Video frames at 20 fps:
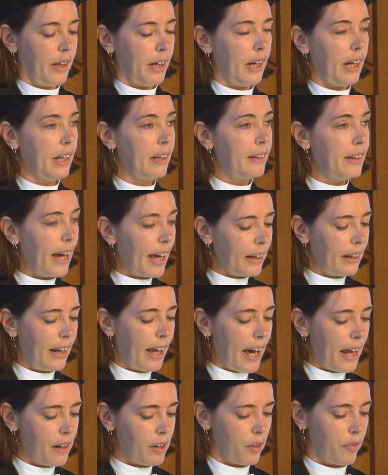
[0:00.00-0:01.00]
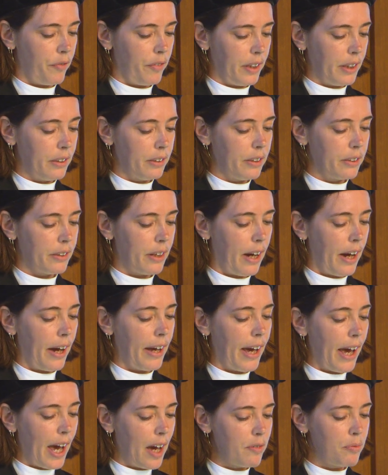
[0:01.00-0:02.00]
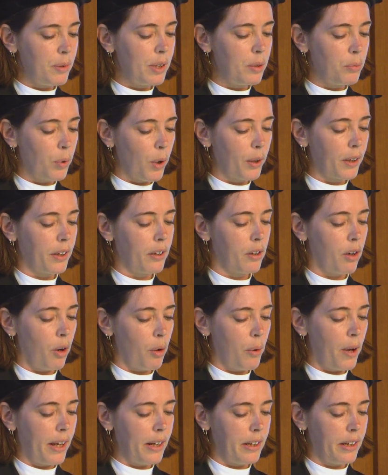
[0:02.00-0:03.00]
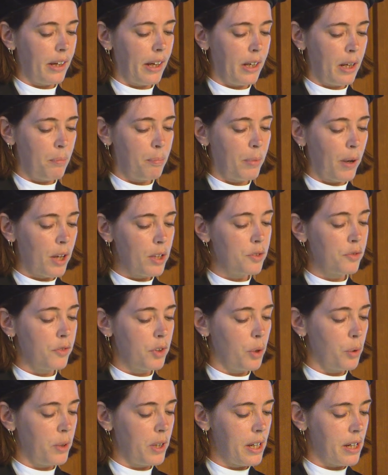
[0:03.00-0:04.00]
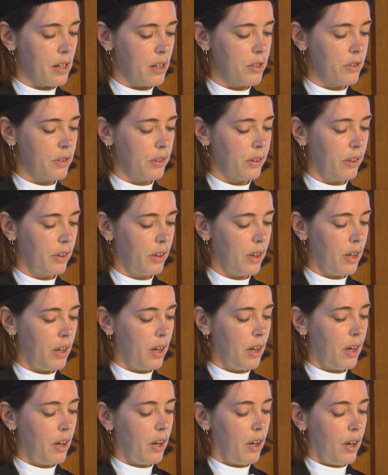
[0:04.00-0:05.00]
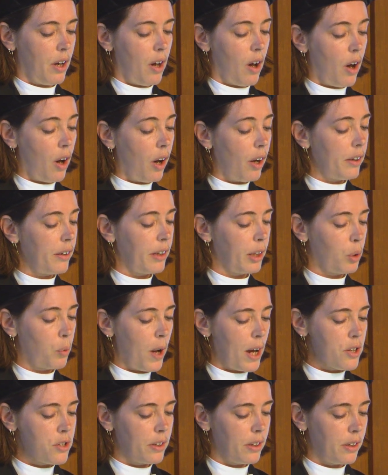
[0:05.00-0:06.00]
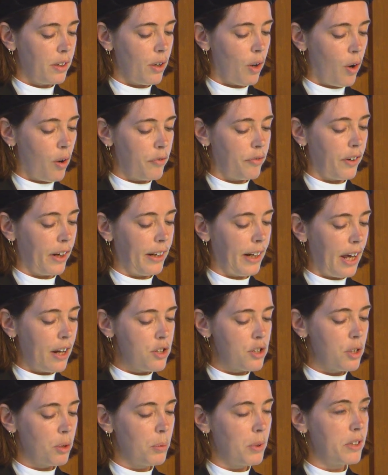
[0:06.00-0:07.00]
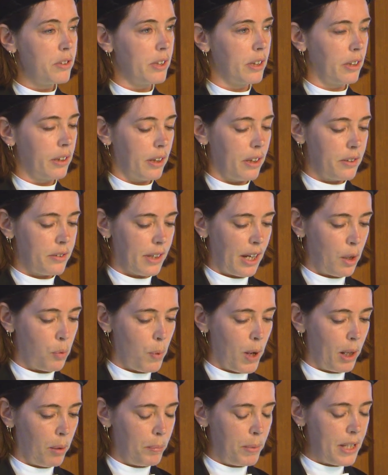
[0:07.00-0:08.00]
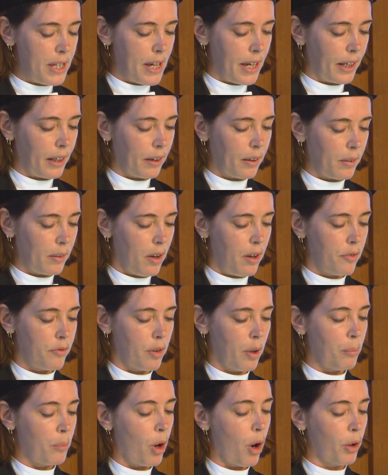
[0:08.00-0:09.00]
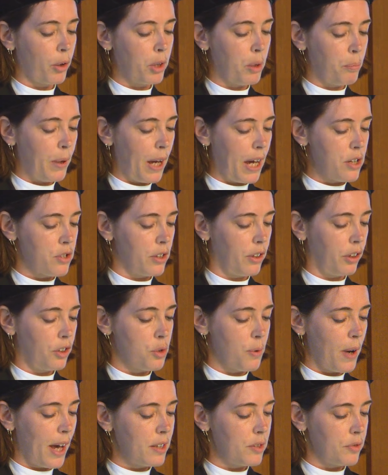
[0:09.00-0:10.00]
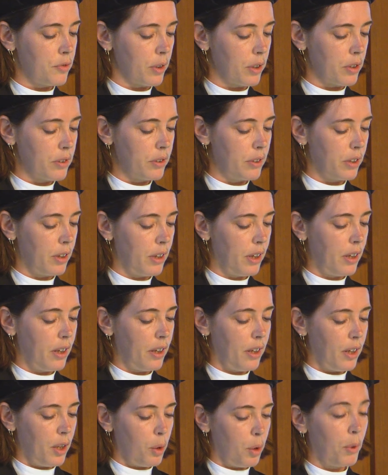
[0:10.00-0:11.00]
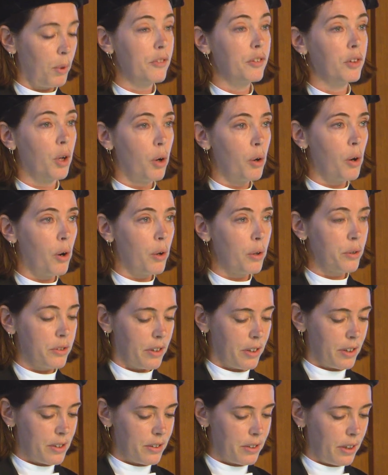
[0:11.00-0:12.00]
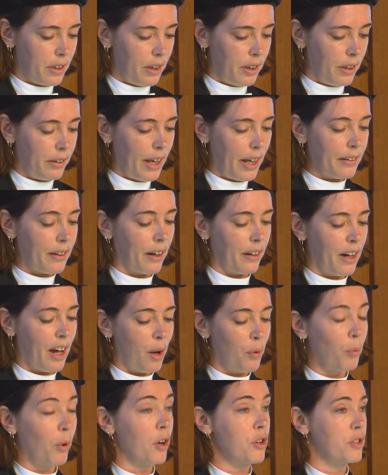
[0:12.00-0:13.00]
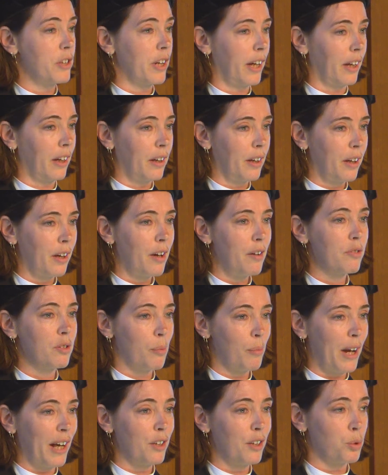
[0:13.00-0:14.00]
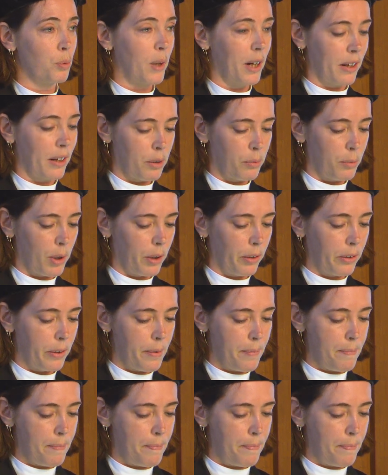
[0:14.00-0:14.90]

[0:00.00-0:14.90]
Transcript: In that latter field, I have been working already in the past few years on the question of financial resilience and well-being from occupational transfers, with co-authors that are now watching from elsewhere in the world.